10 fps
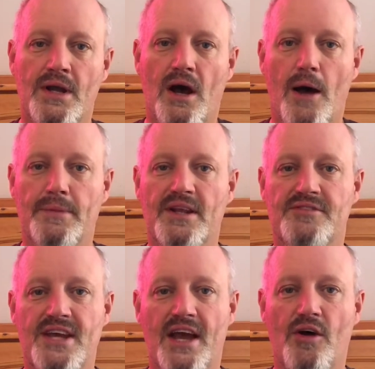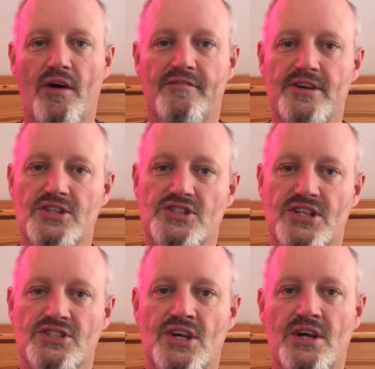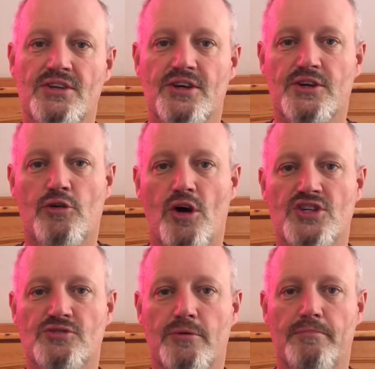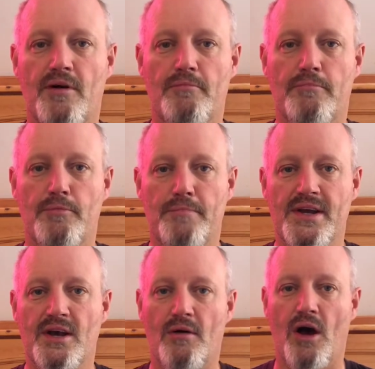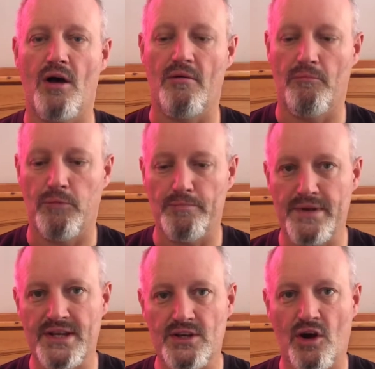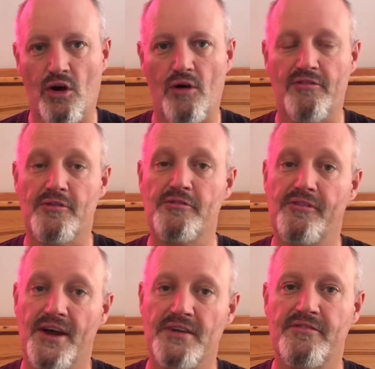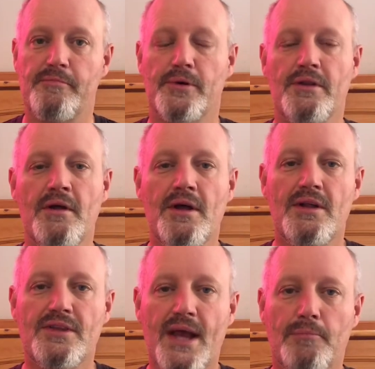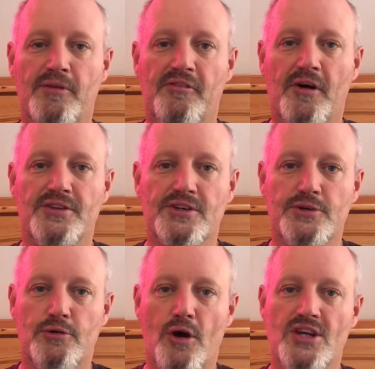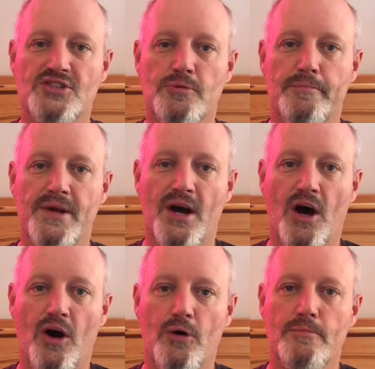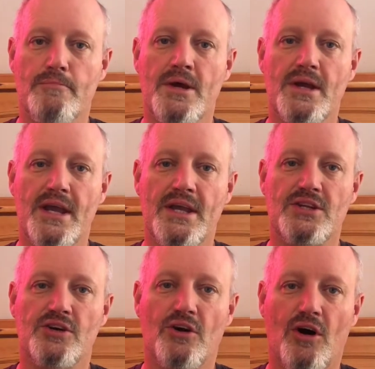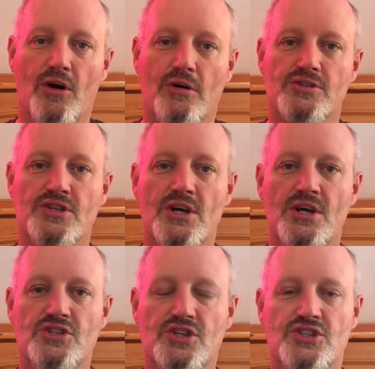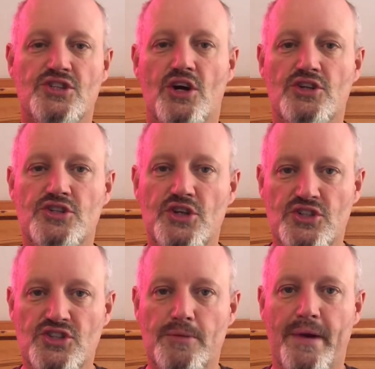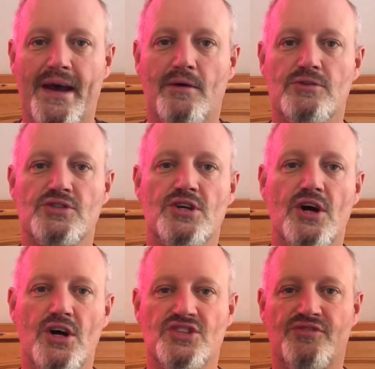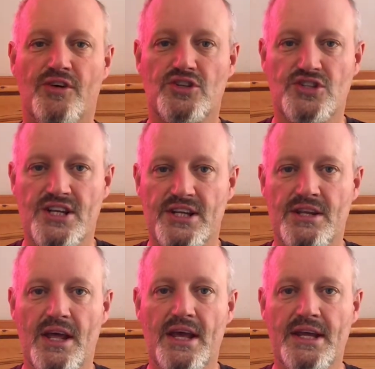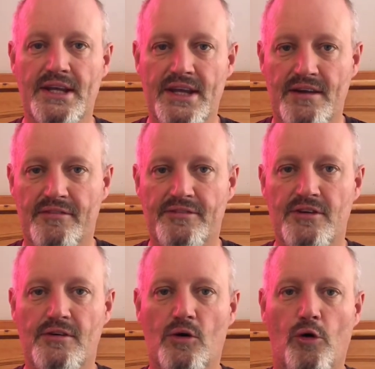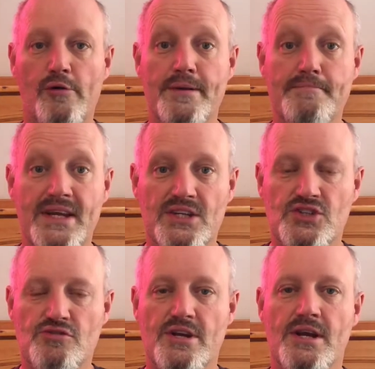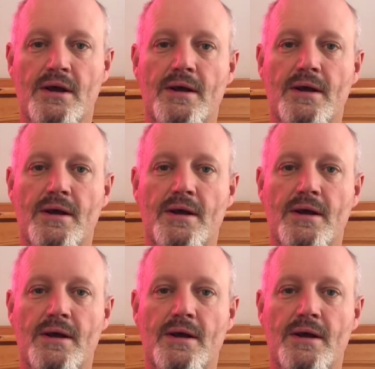I believe the NIV says that Christ would be in your heart through faith, but the Amplified, that Christ would be at home in your heart. So it's not just about us functioning in gift or in ministry.